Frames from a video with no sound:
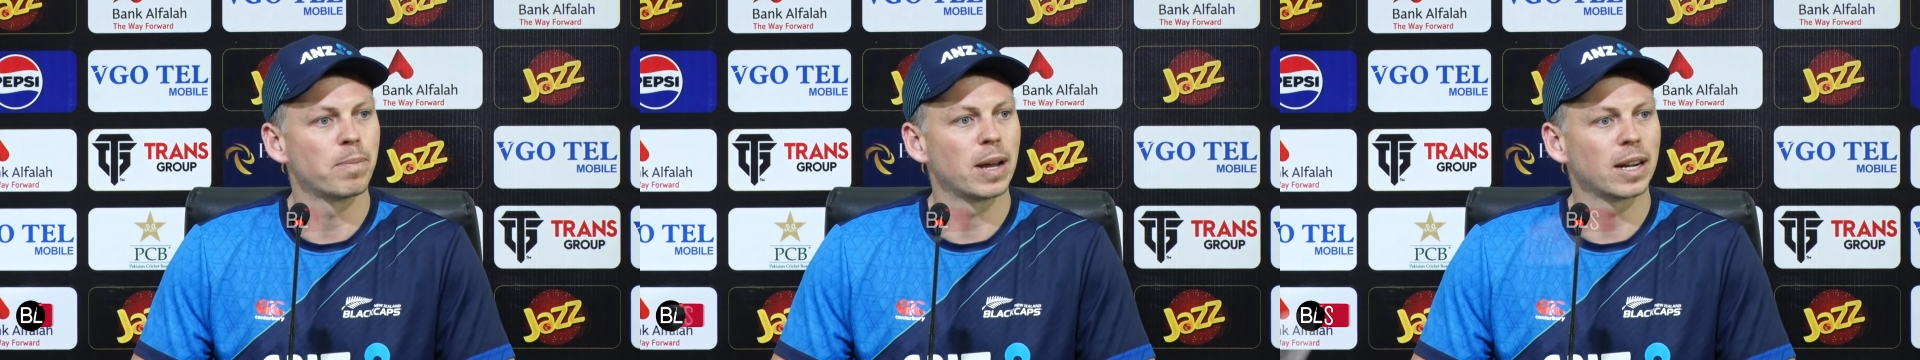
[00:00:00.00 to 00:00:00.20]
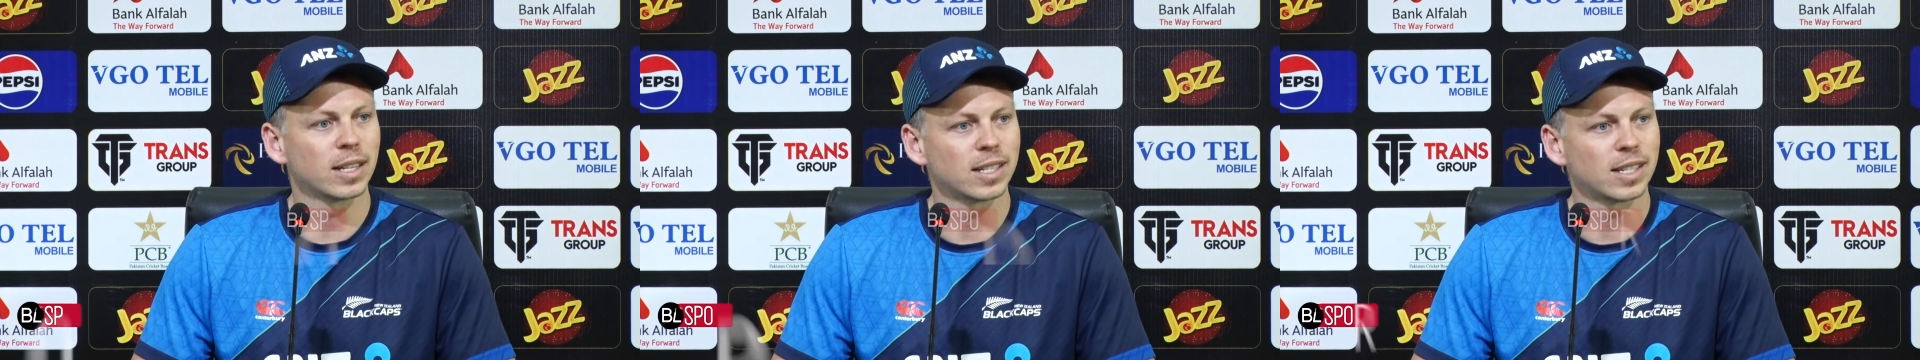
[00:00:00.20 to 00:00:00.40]

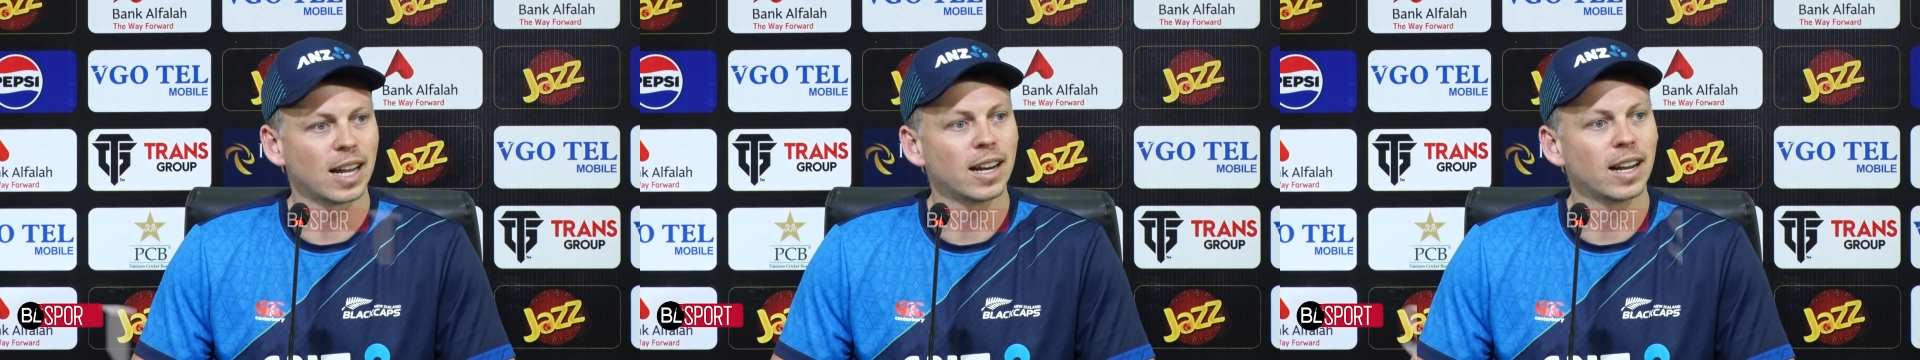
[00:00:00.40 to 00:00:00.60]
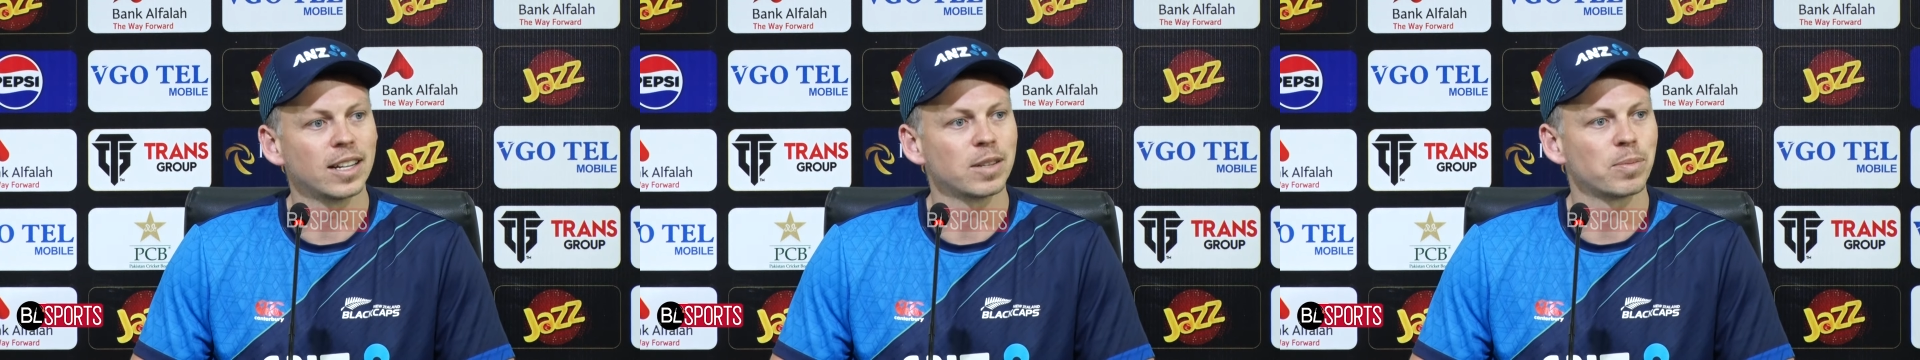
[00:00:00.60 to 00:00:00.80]

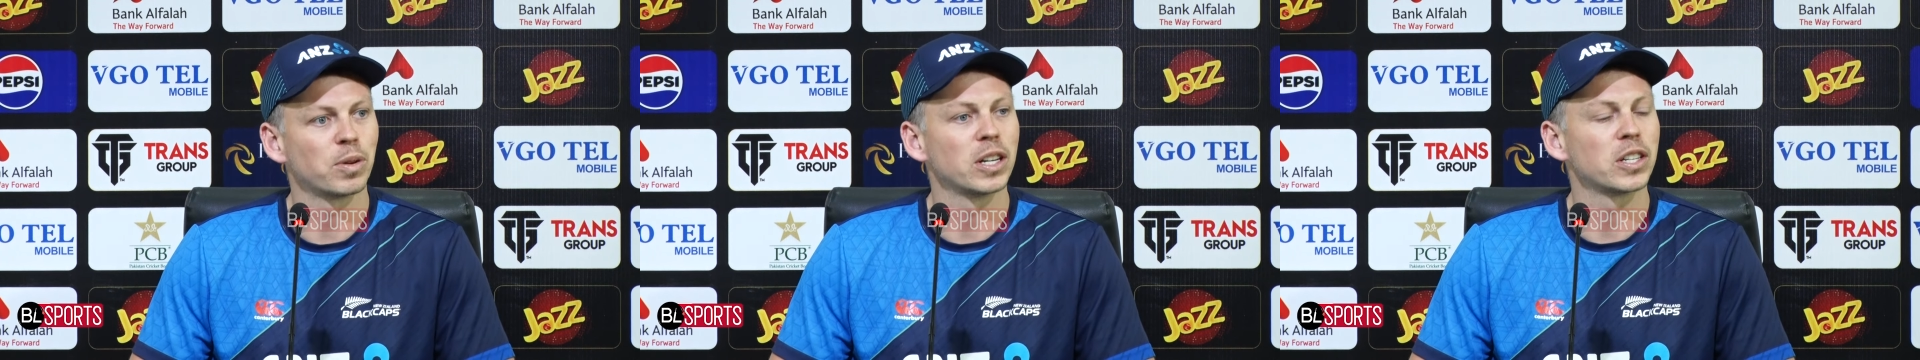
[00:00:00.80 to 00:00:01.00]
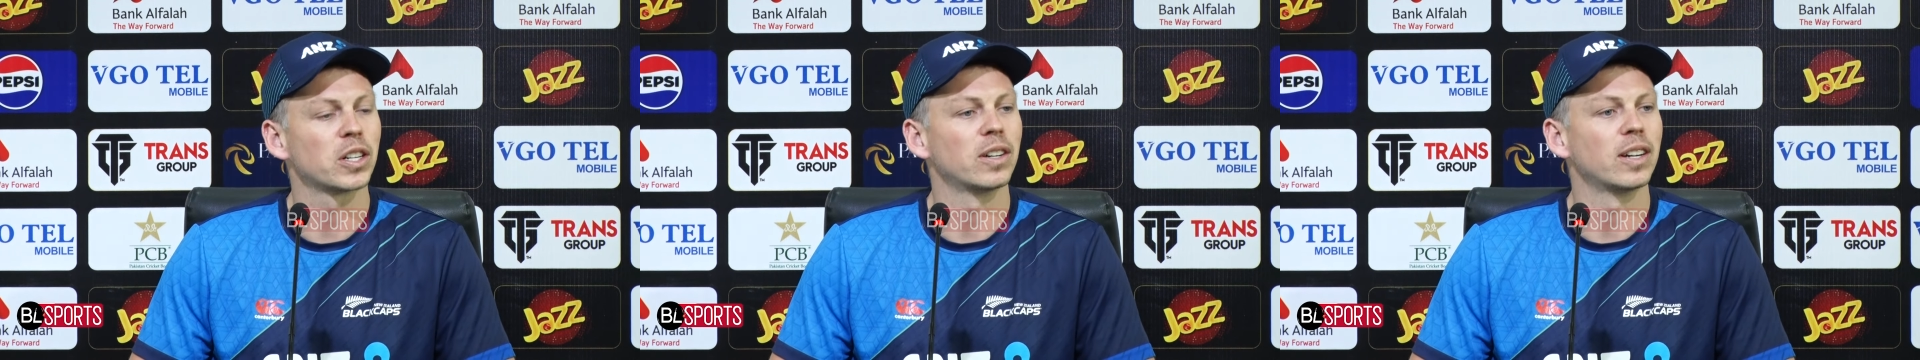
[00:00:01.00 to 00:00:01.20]
Pakistan under
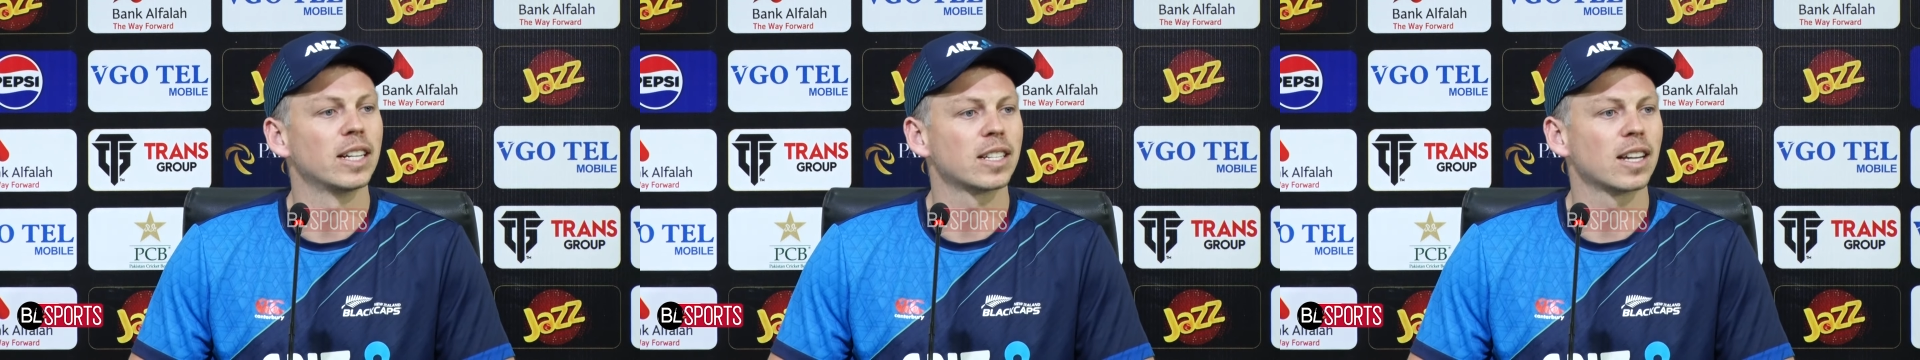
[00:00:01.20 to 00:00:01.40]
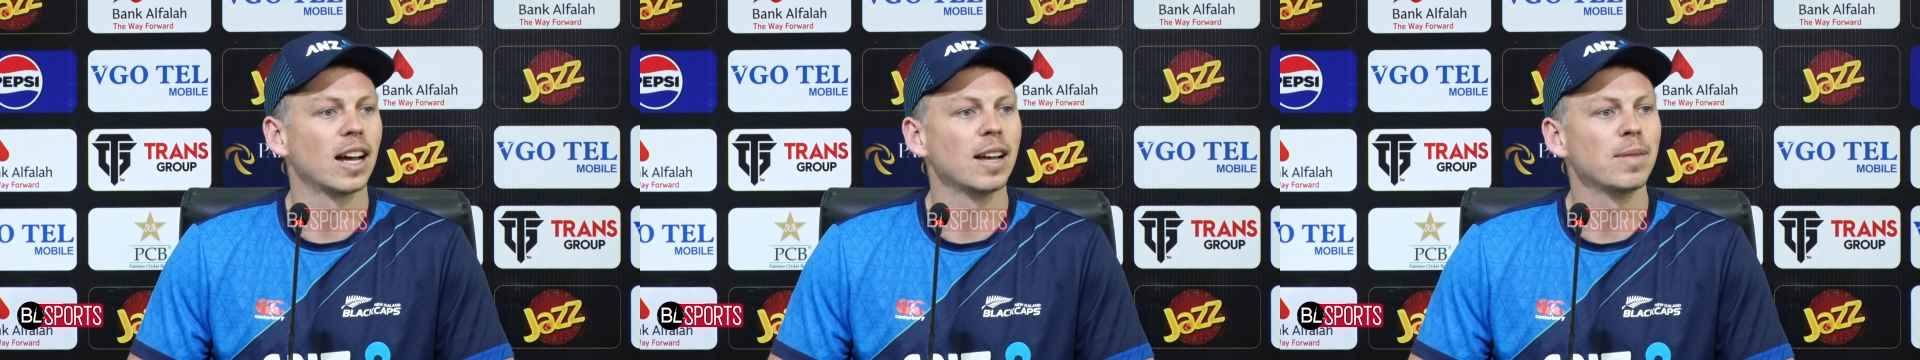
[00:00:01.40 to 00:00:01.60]
pressure
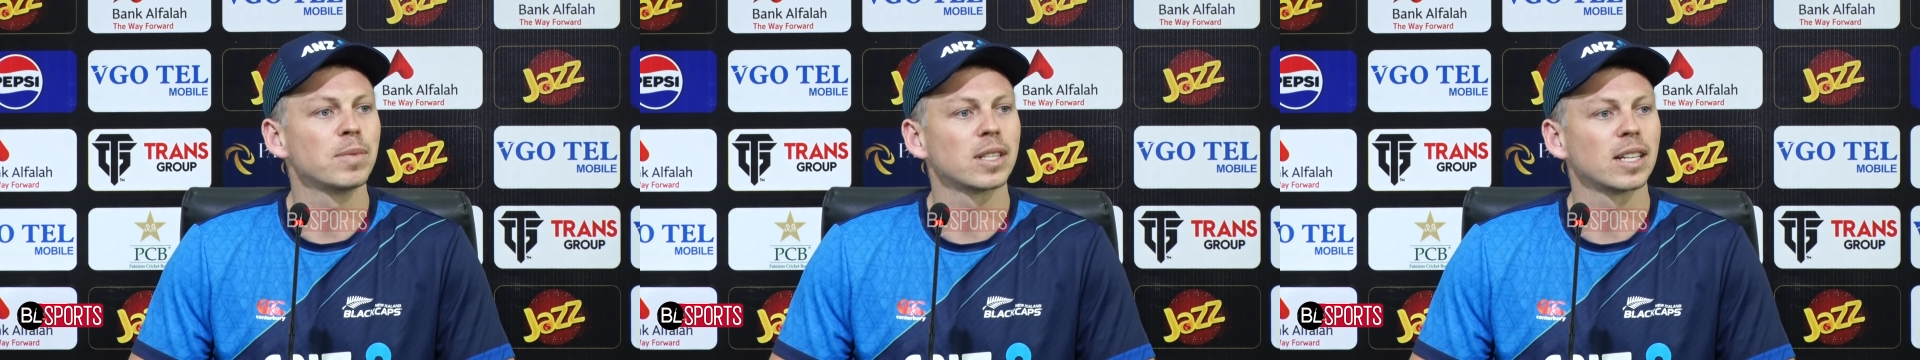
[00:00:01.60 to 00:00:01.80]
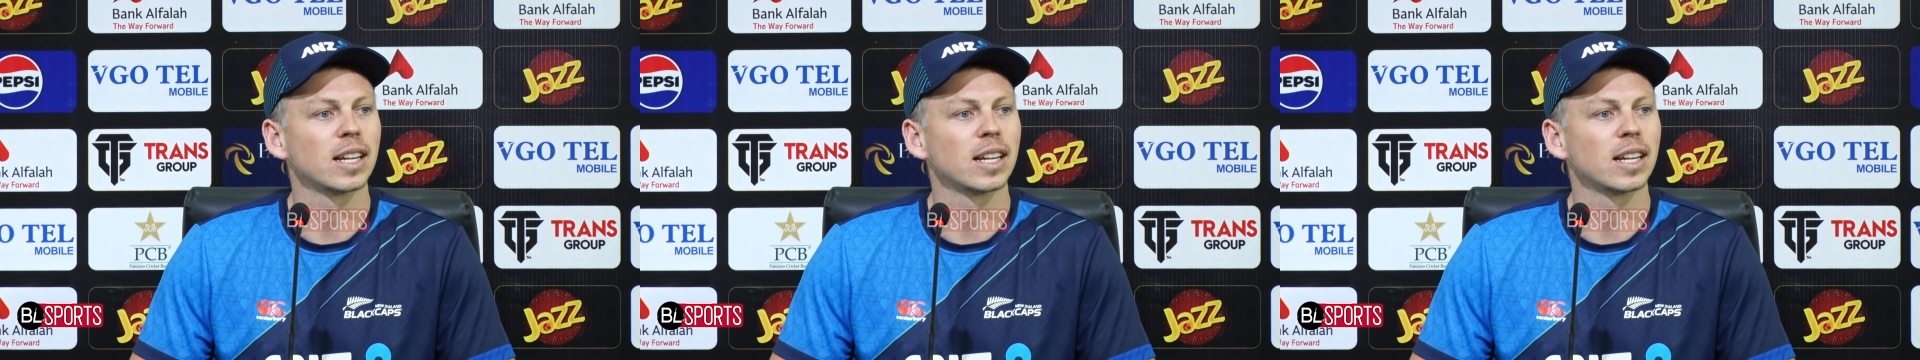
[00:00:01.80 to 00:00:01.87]
at times,